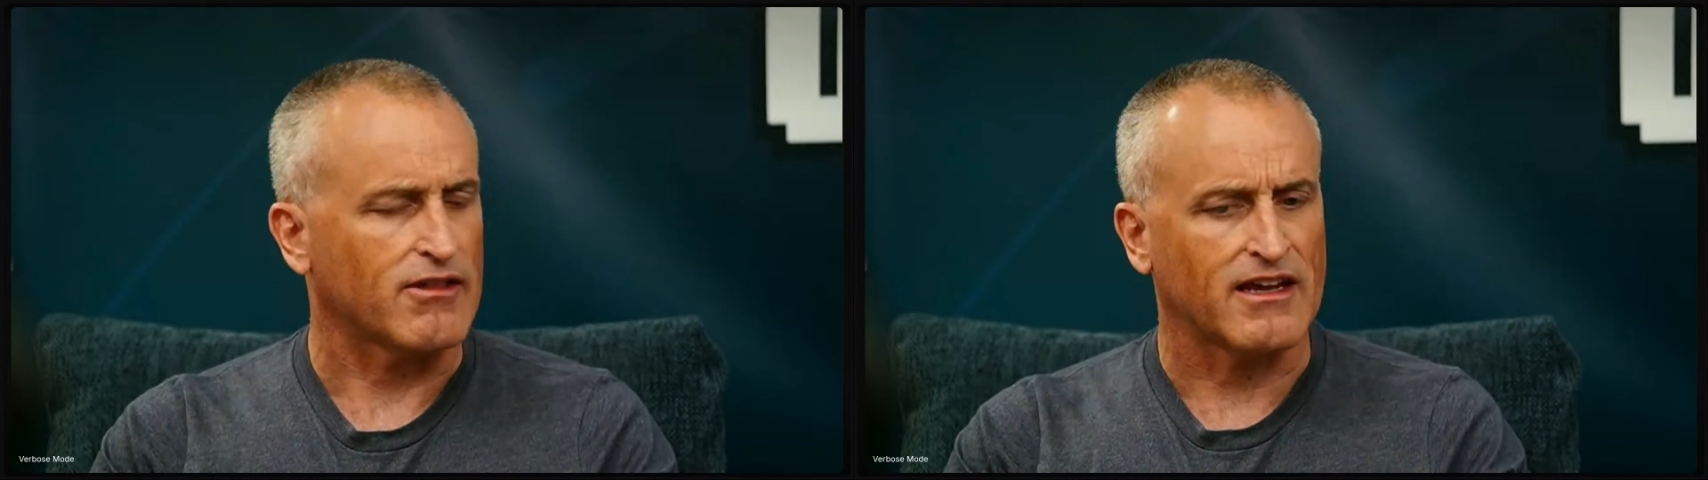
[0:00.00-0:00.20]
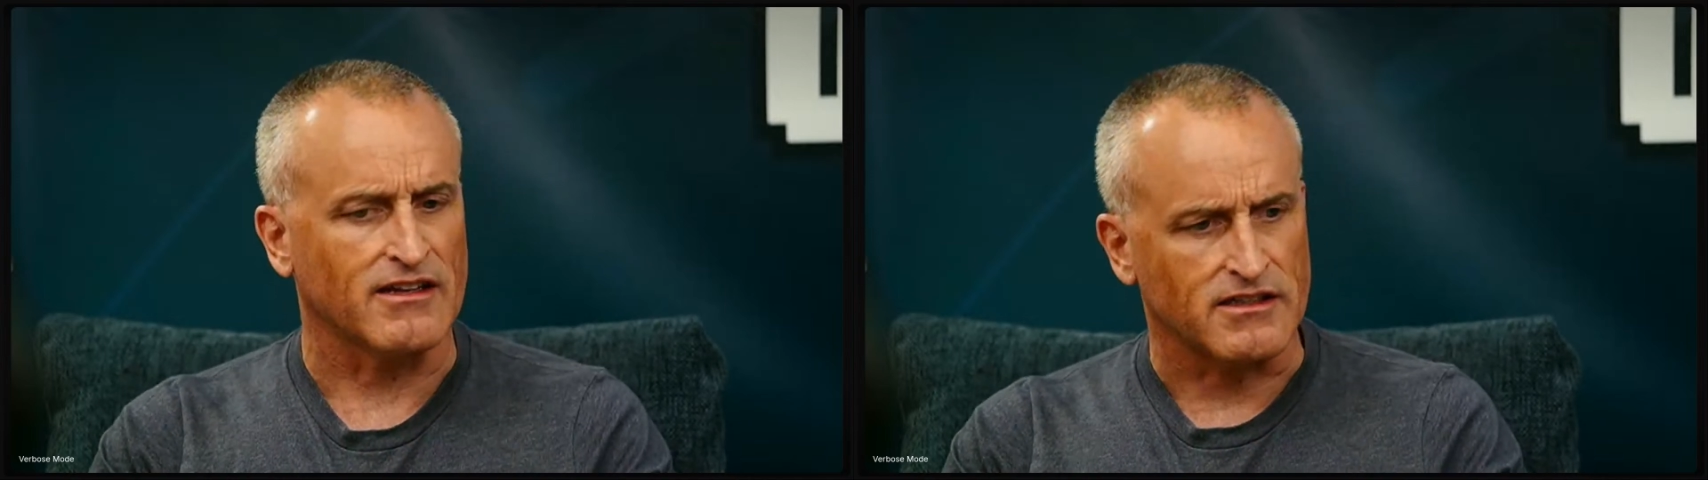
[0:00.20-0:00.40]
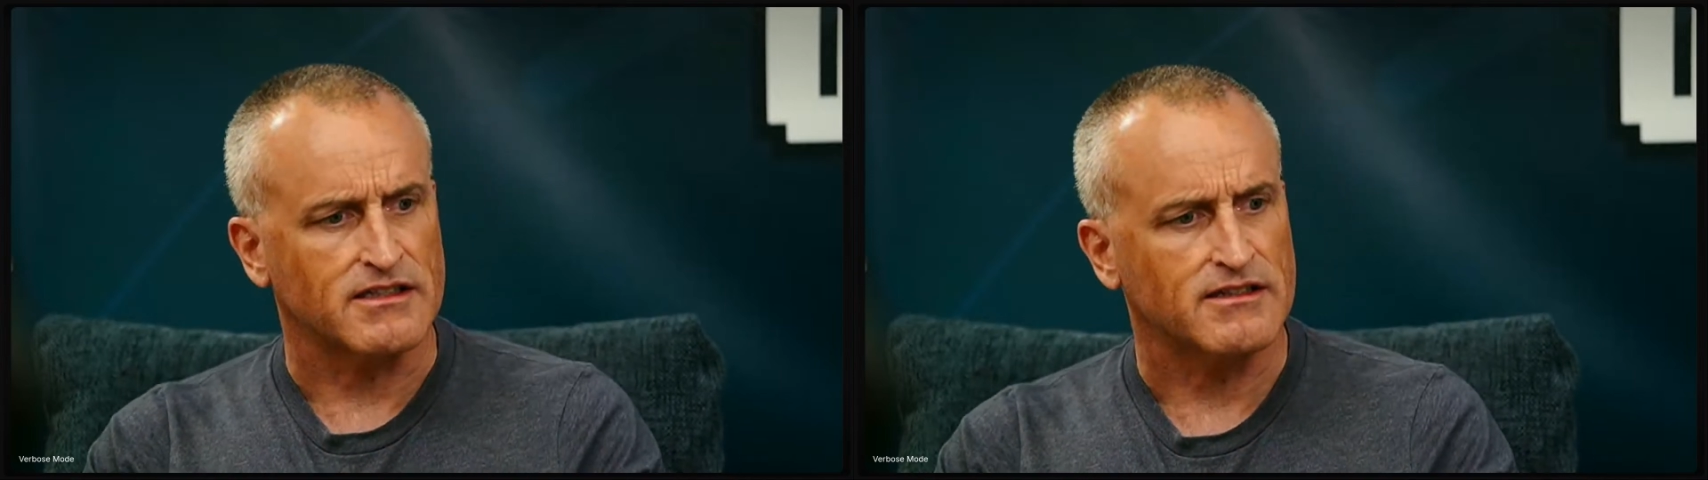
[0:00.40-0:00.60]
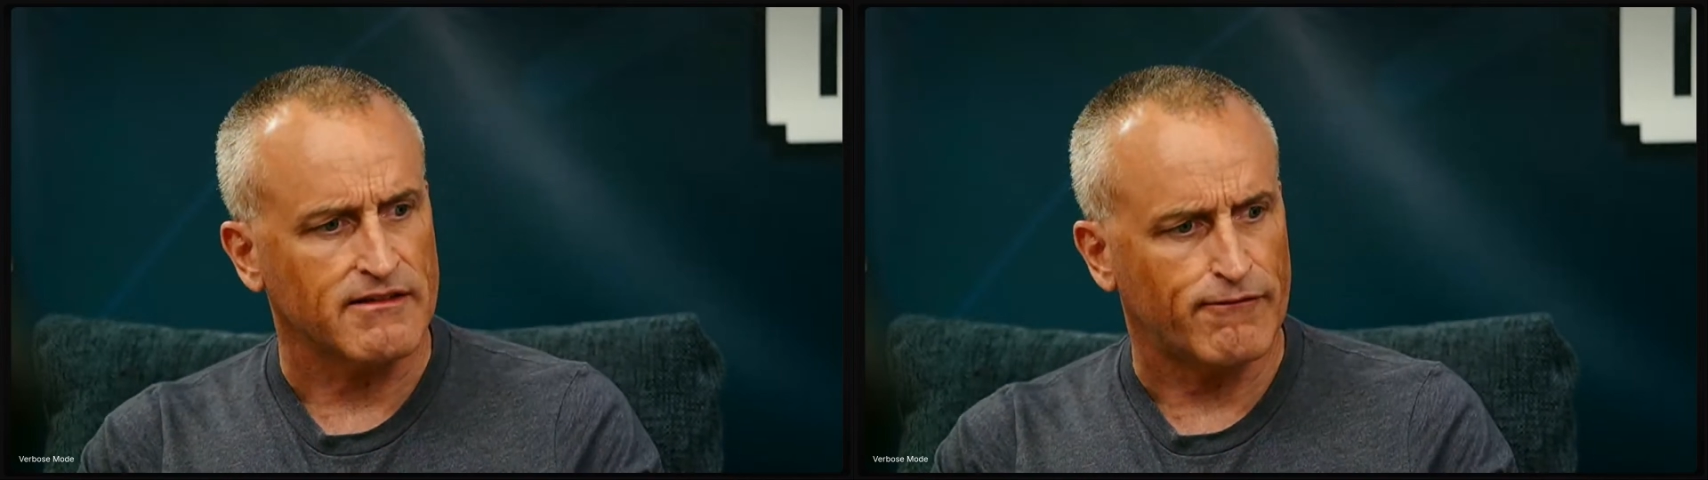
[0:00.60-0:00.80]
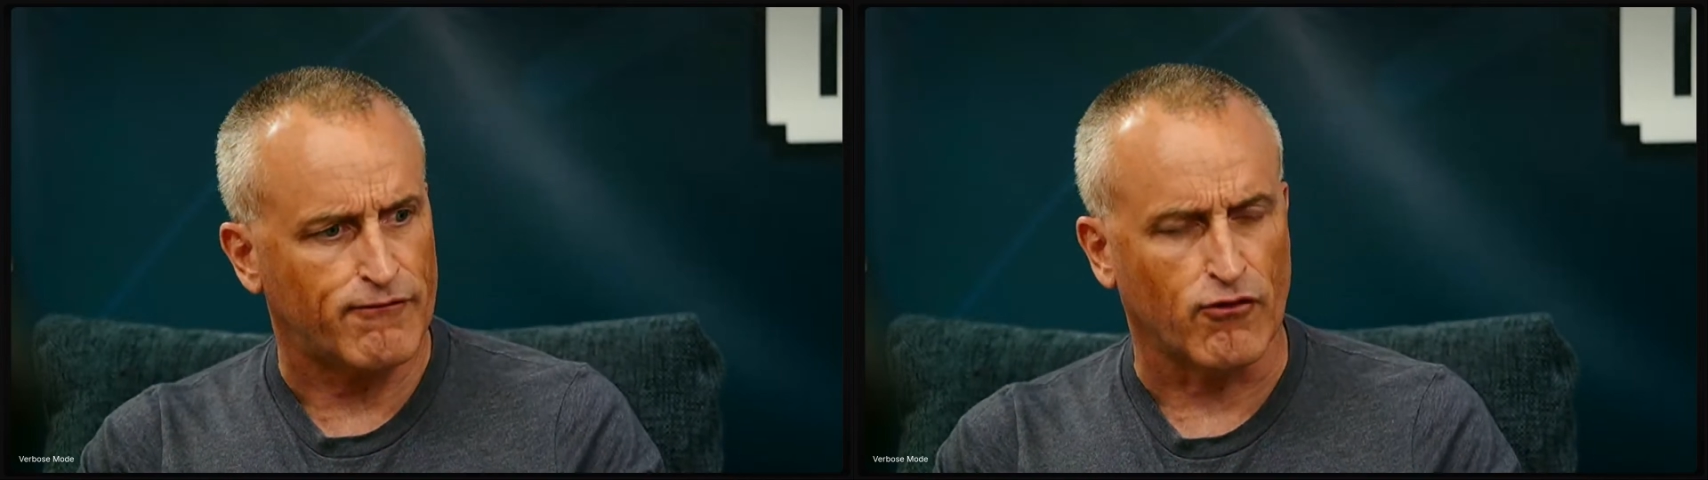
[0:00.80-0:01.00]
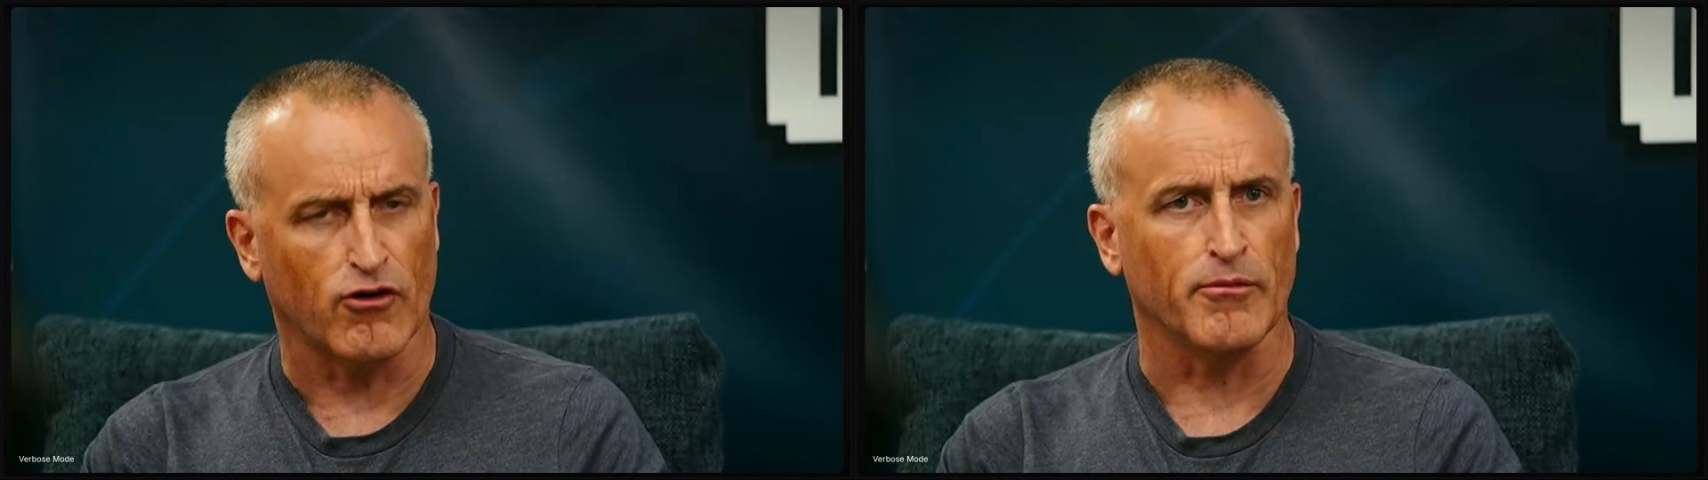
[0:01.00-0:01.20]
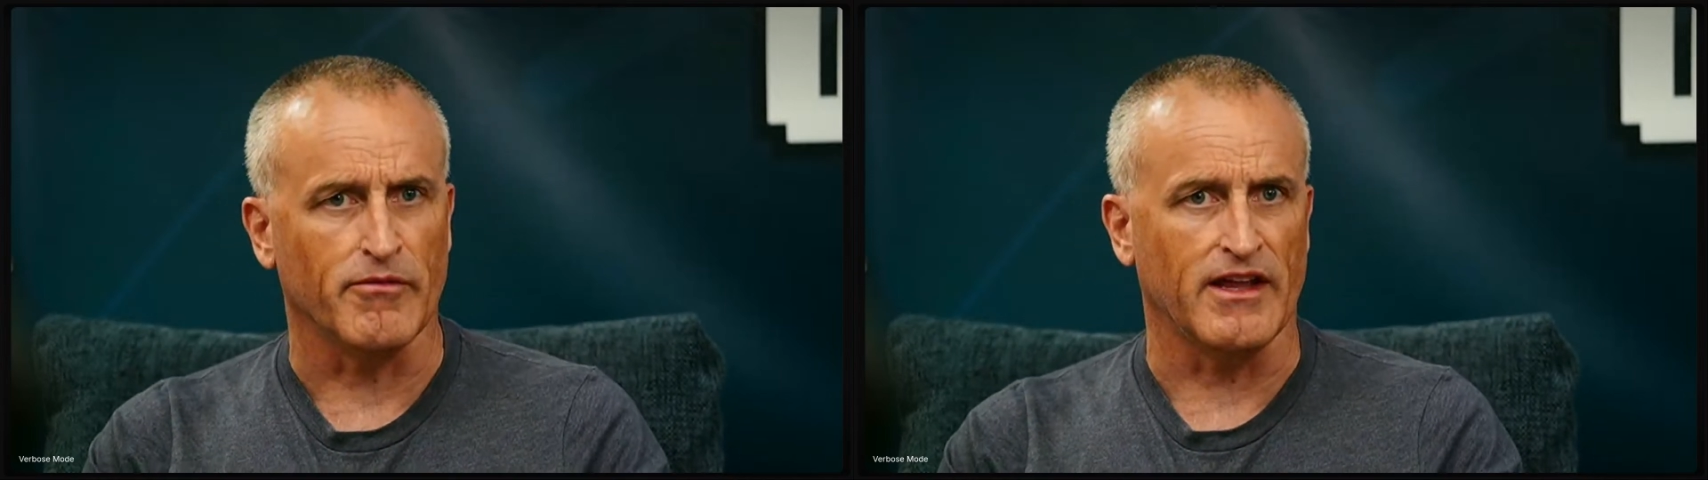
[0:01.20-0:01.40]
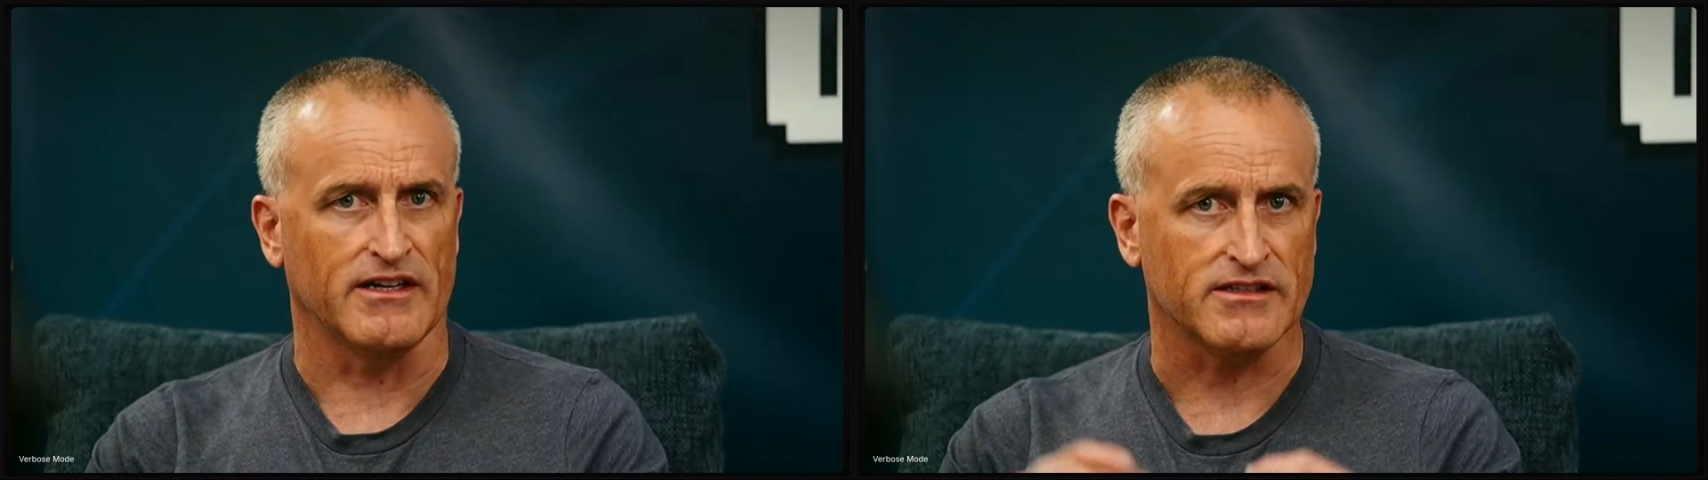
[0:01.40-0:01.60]
can form
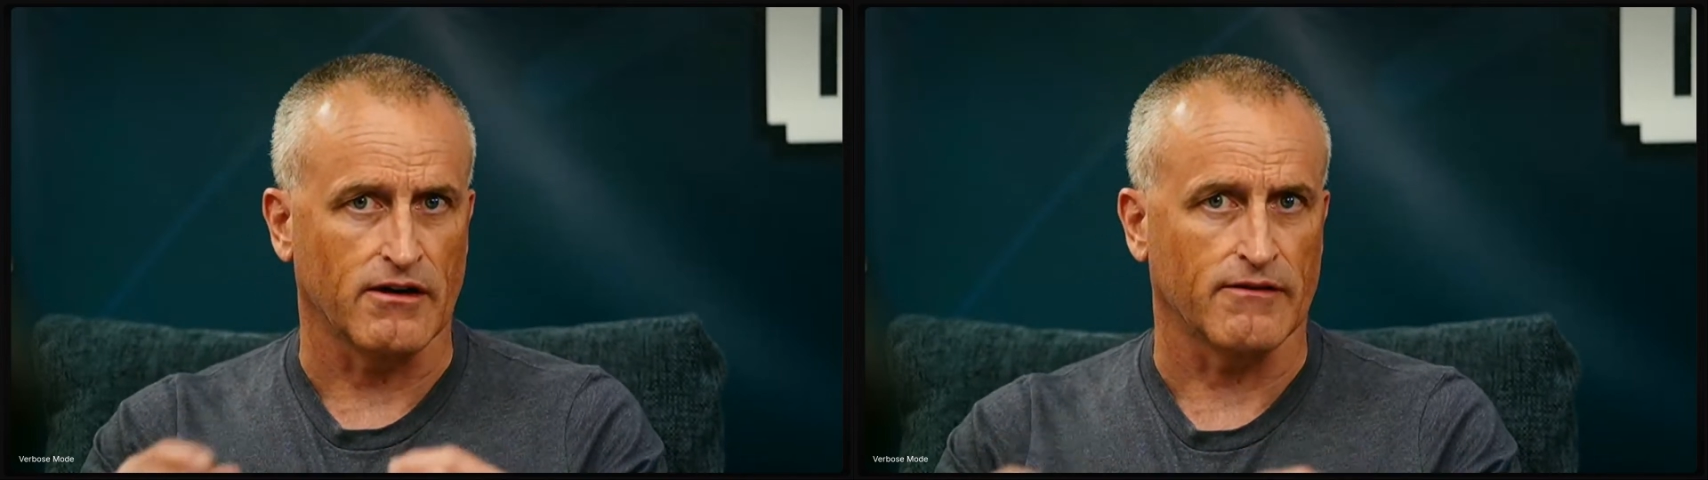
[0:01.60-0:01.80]
their stuff.